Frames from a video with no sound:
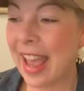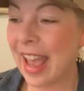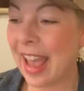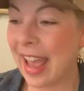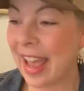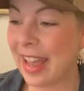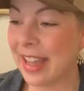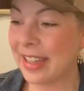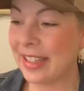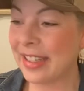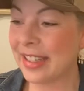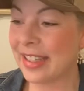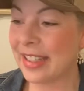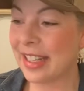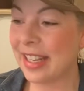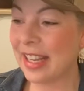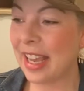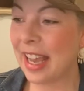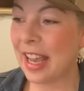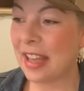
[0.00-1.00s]
And
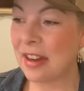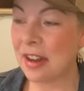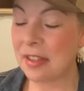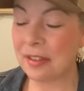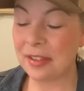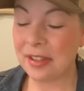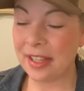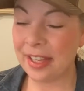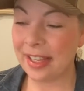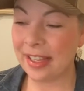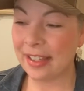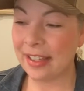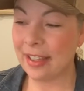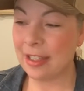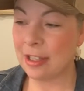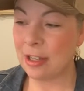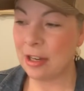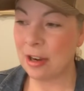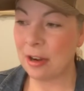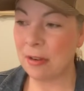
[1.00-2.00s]
another thing,
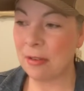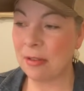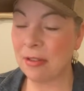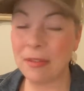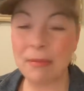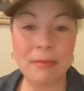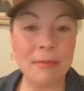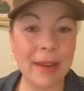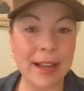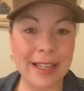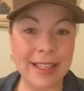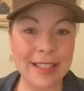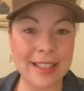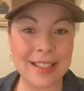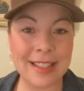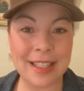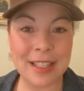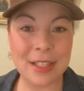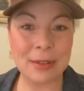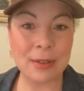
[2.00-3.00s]
you know, money
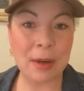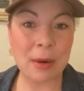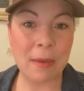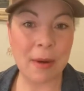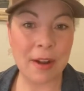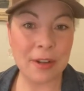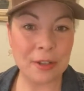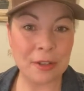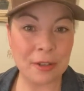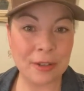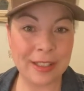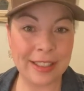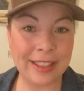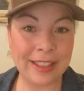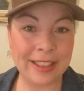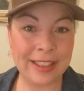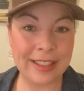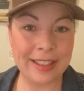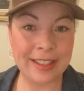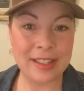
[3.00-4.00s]
doesn't grow on
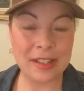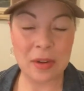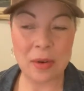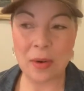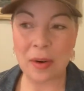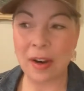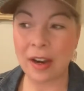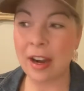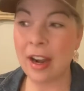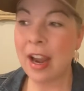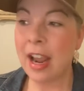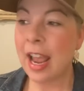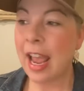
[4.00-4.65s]
trees or